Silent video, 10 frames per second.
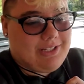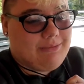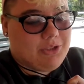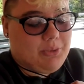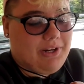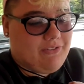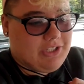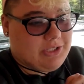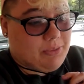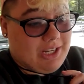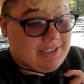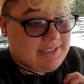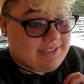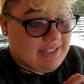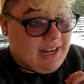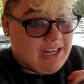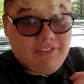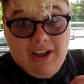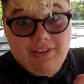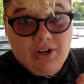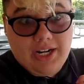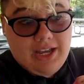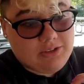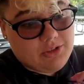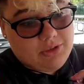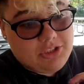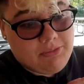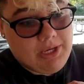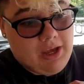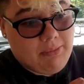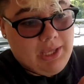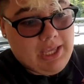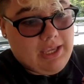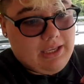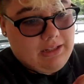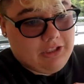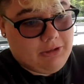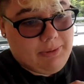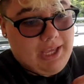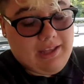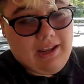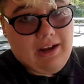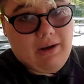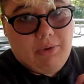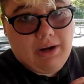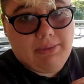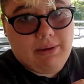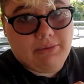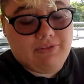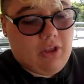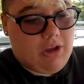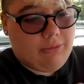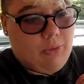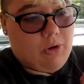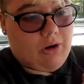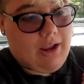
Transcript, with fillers: I'm just waiting for this to process. It's at ninety-five right now, so it should be up in a little bit, and I want to be able to vlog more,